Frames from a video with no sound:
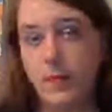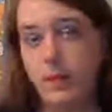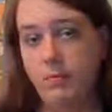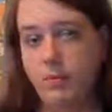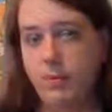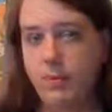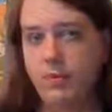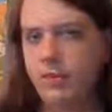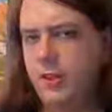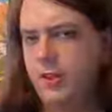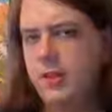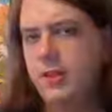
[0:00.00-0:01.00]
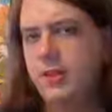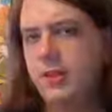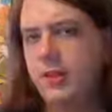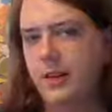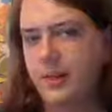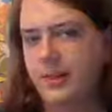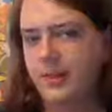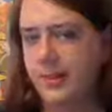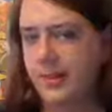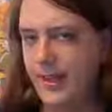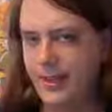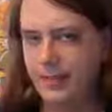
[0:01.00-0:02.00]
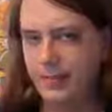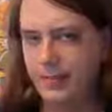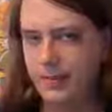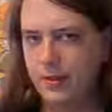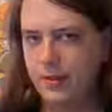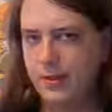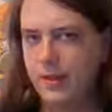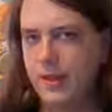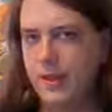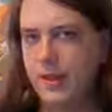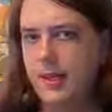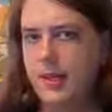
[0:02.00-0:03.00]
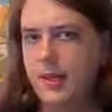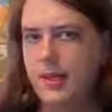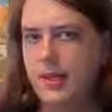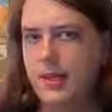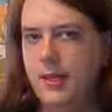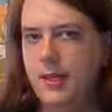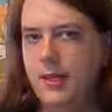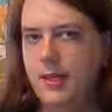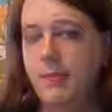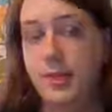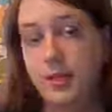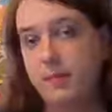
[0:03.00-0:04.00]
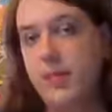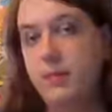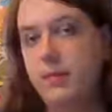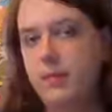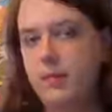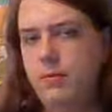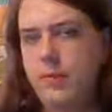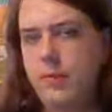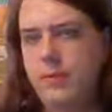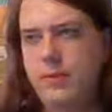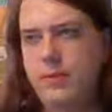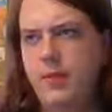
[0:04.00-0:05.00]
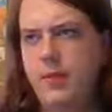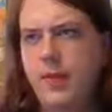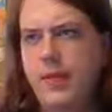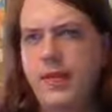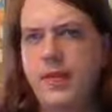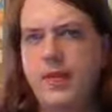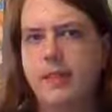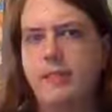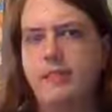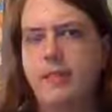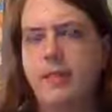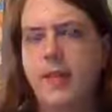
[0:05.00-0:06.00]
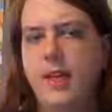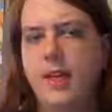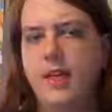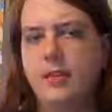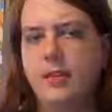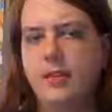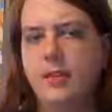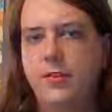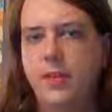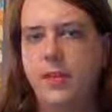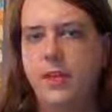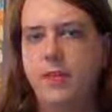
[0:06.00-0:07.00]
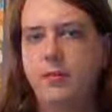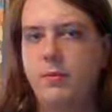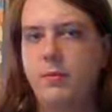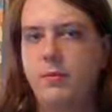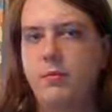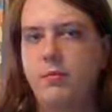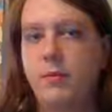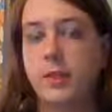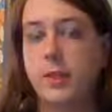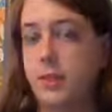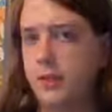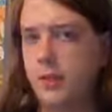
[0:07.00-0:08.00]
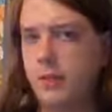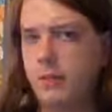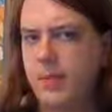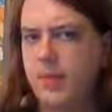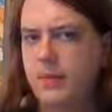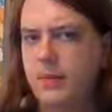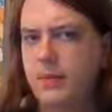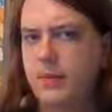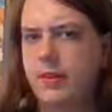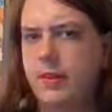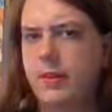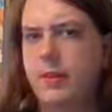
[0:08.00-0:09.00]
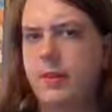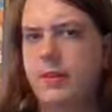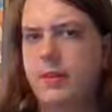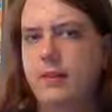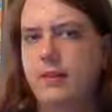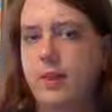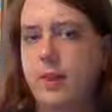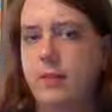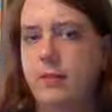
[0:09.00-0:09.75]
what was also useful about that was because people who were specifically able to sit at home and watch on a map could, well,